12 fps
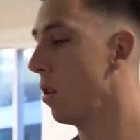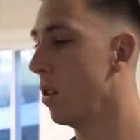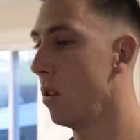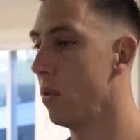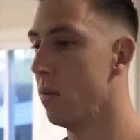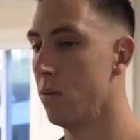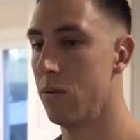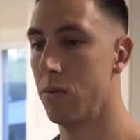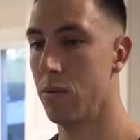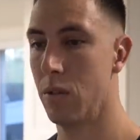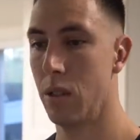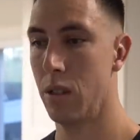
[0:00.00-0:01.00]
go
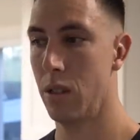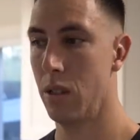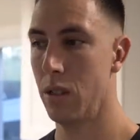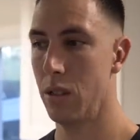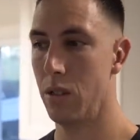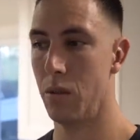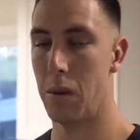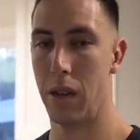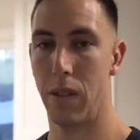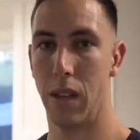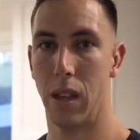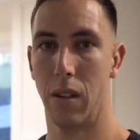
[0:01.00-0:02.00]
do my
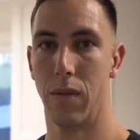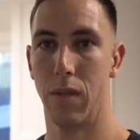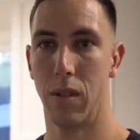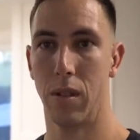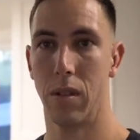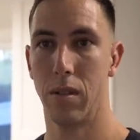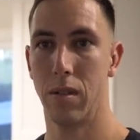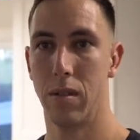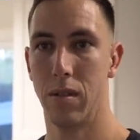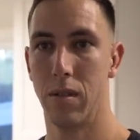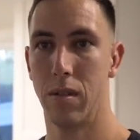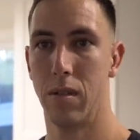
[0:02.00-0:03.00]
thing for
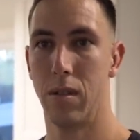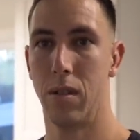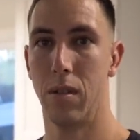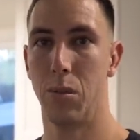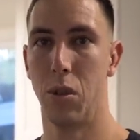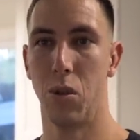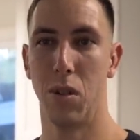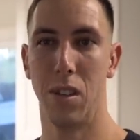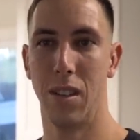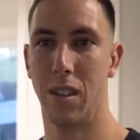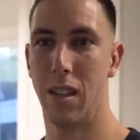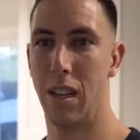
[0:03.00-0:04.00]
the
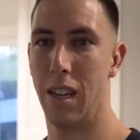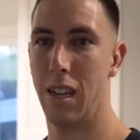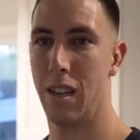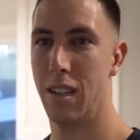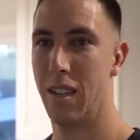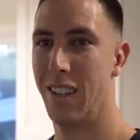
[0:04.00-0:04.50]
majority of the day.